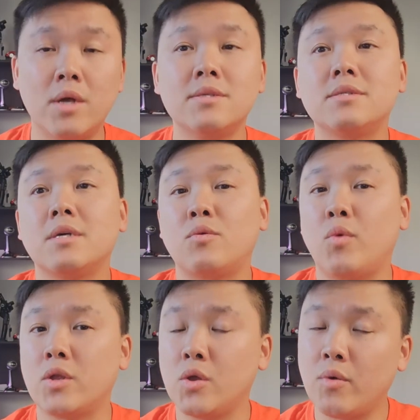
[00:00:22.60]
once the
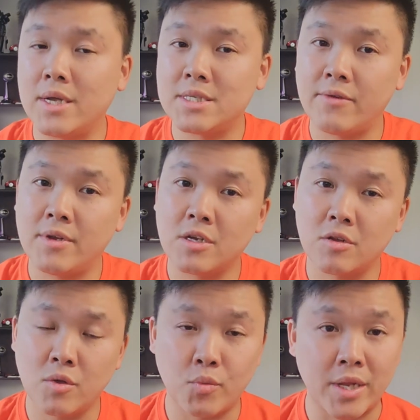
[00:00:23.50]
One U I seven is
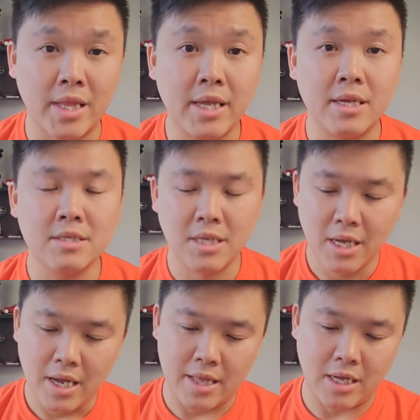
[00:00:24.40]
going to release,
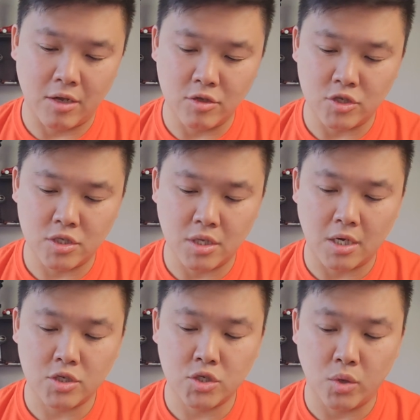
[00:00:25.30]
and I'm going to
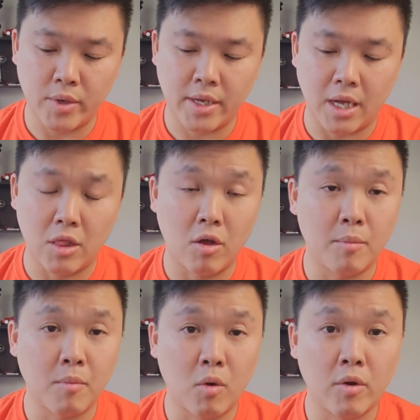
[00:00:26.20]
start showing a
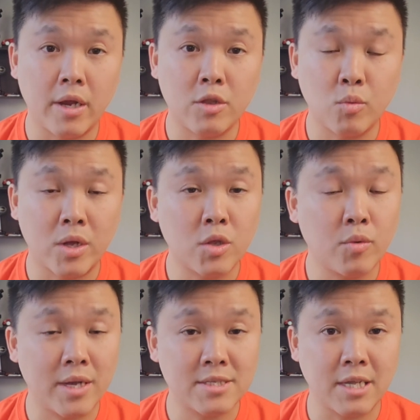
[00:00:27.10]
lot more One
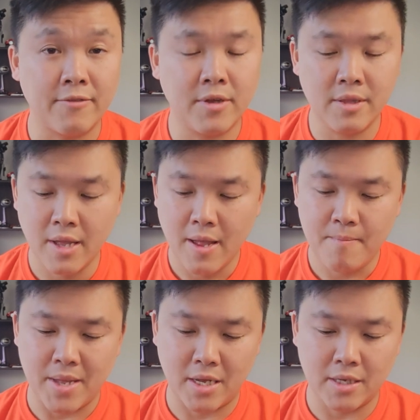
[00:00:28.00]
U I seven,
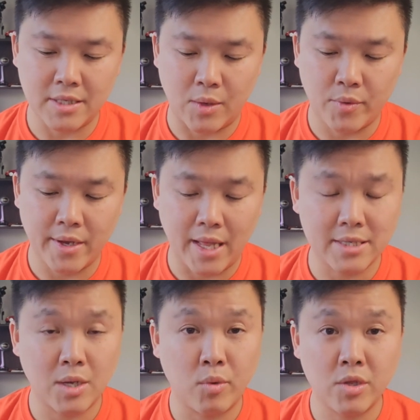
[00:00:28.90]
because I
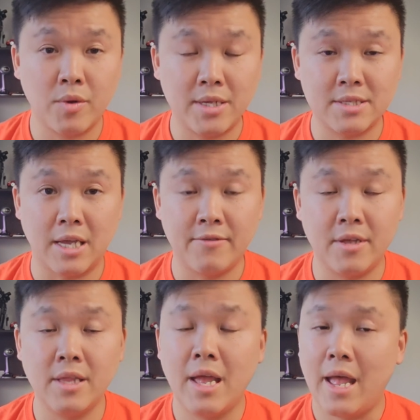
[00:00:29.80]
realized that One U I
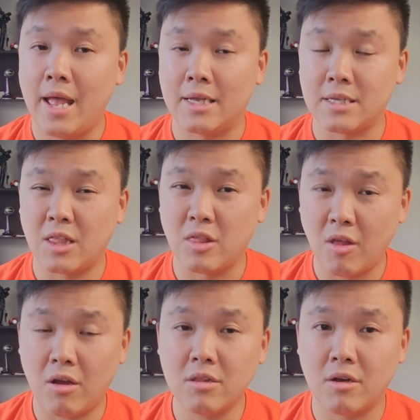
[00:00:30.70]
seven has a
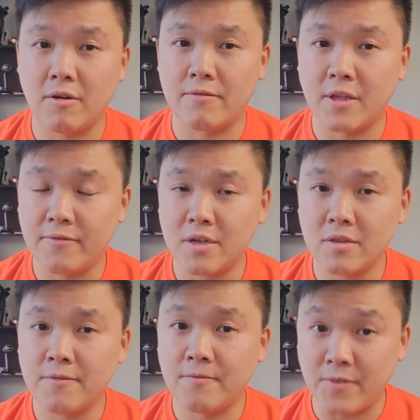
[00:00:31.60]
lot of
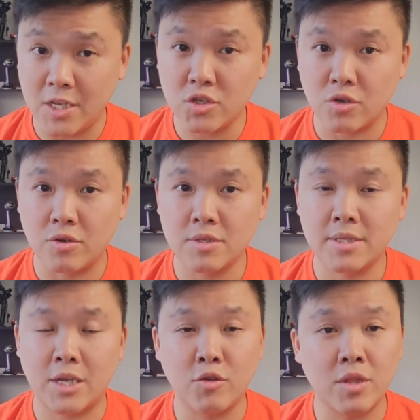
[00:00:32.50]
different
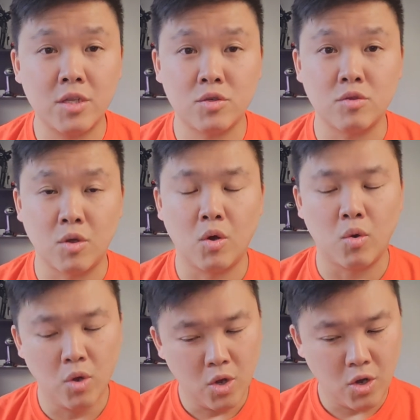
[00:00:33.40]
features that you need to
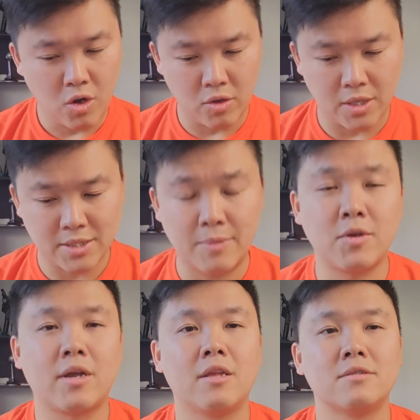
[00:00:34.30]
know on the
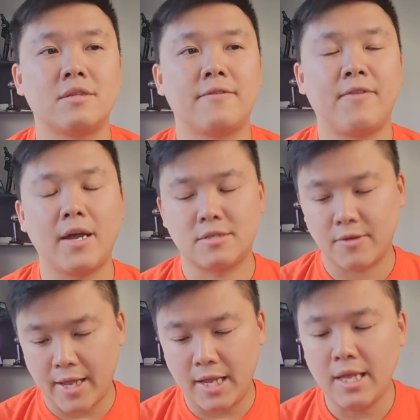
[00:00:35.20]
Samsung Galaxy device,
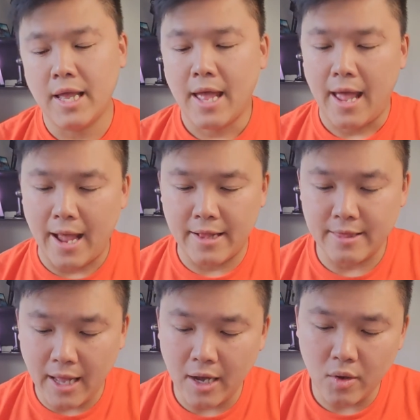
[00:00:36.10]
okay?
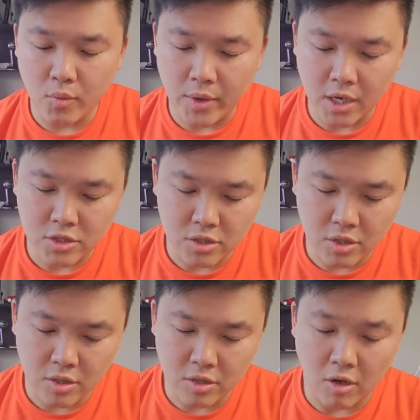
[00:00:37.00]
And now we are
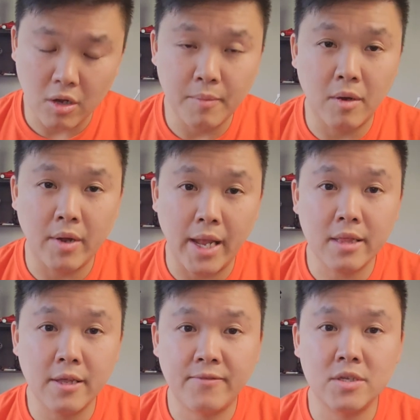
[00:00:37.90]
just going to talk about
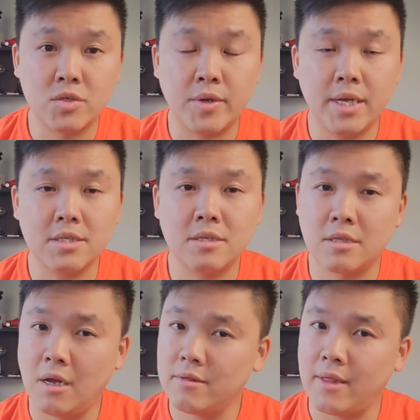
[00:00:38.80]
eight different tricks,
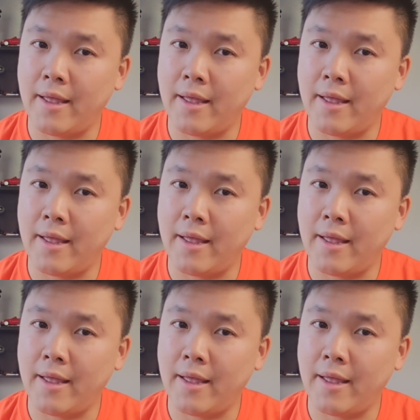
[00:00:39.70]
not